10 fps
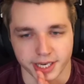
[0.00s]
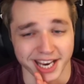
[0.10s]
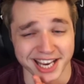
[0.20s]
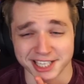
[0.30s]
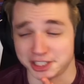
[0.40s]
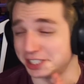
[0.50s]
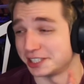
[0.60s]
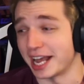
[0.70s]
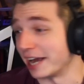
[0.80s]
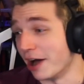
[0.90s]

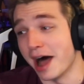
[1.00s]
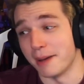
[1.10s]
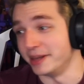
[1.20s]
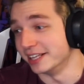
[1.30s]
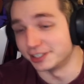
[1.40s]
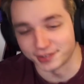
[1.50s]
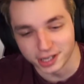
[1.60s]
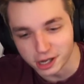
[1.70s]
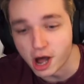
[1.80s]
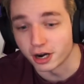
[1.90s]
She's like, oh, I'm in this for
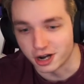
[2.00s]
the long